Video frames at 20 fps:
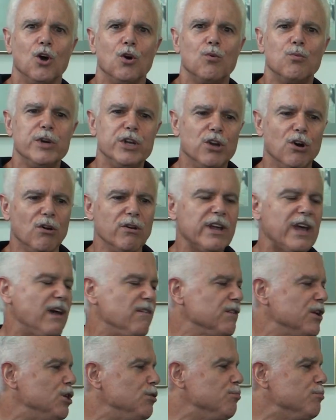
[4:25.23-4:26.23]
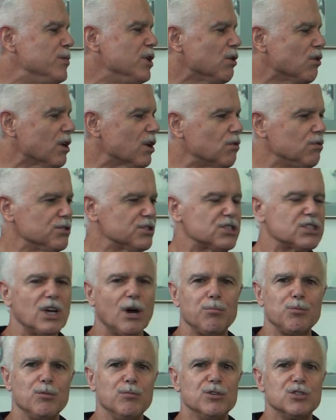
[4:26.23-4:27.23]
We don't have any miracle
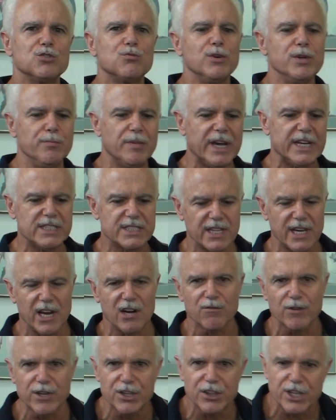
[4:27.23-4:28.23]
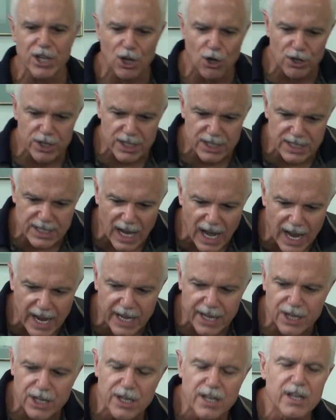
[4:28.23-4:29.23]
supplements. We base everything on the
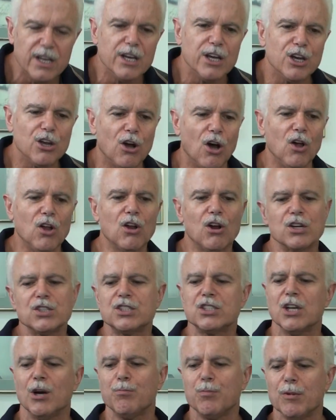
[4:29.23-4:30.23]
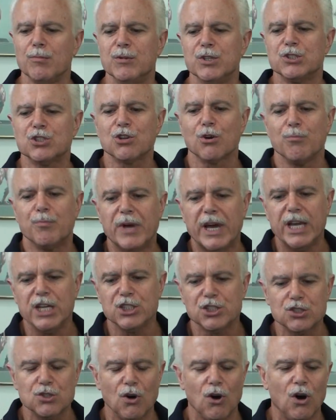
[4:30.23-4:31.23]
diet, and all our supplements are
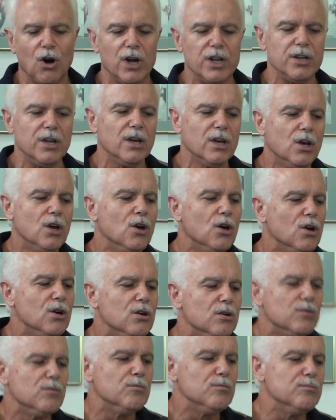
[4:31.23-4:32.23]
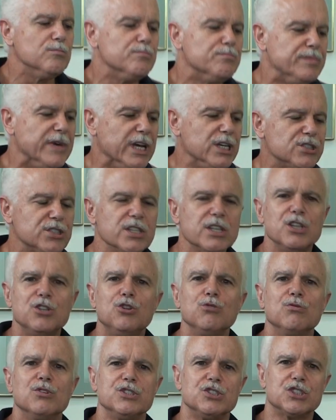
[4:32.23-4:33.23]
based on basically
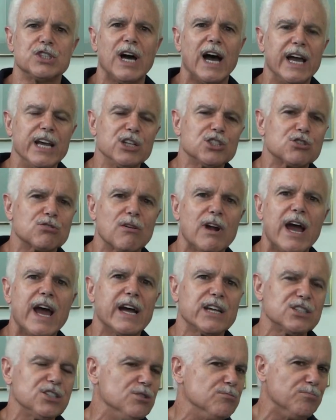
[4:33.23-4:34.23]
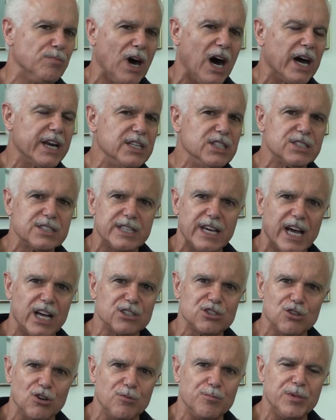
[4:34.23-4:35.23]
doing diet tracks and body
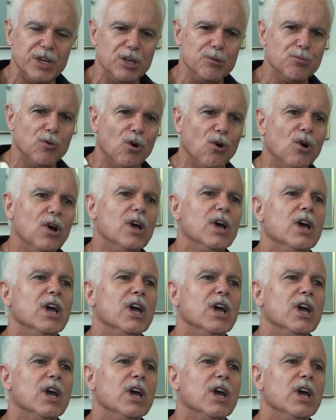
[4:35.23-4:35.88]
stats on people